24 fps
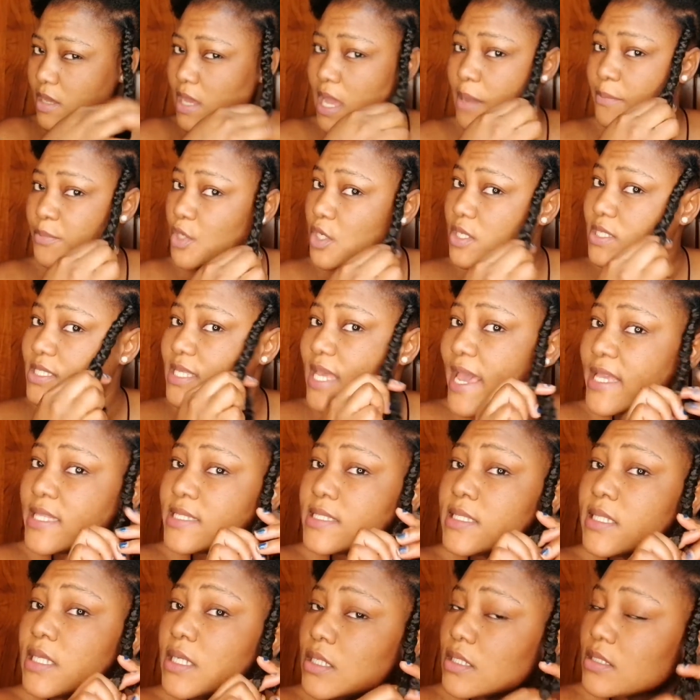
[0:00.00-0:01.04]
I'm not
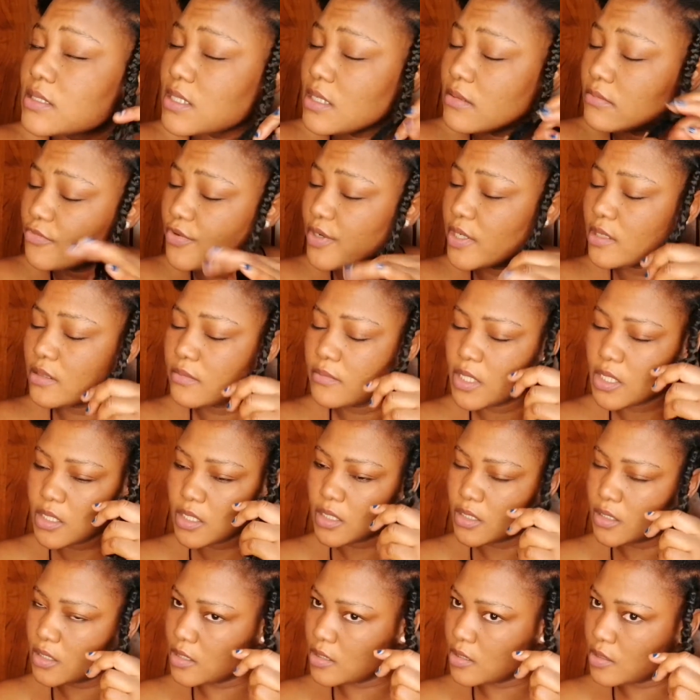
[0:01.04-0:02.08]
tightening it, I'm really
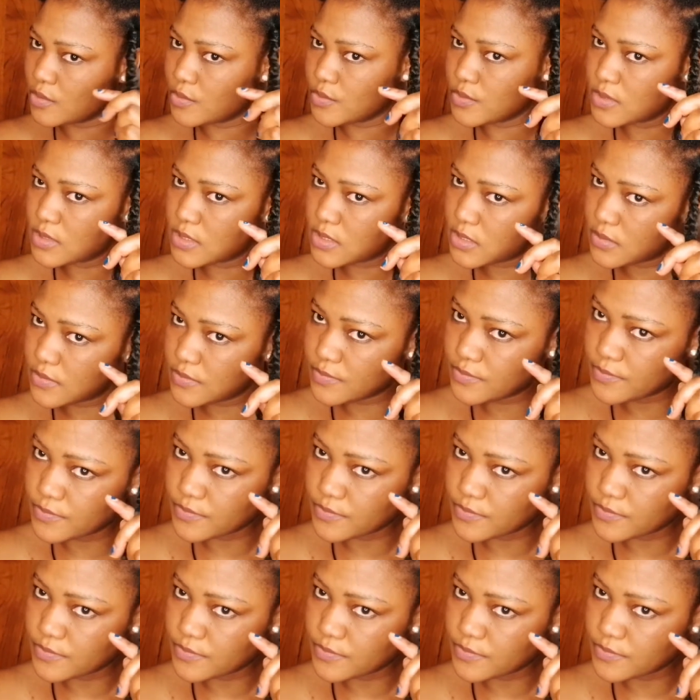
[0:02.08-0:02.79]
making it loose.